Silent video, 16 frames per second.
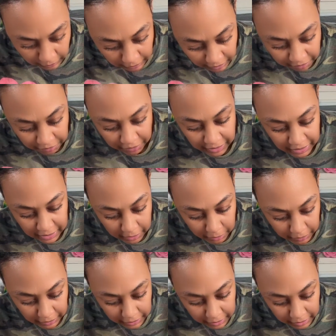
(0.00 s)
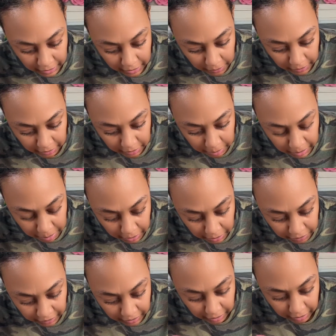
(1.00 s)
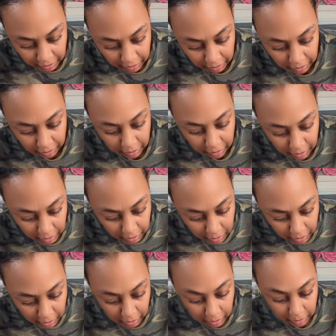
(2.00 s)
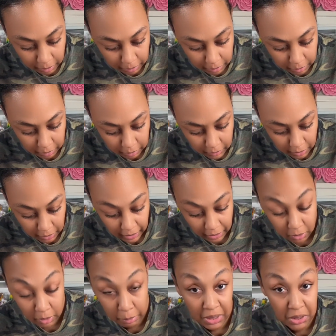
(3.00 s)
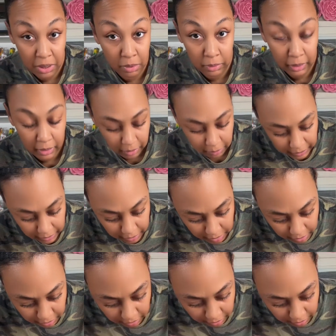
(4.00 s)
And for these little cuts, they don't have to be perfect. They're not going to be shown anyways.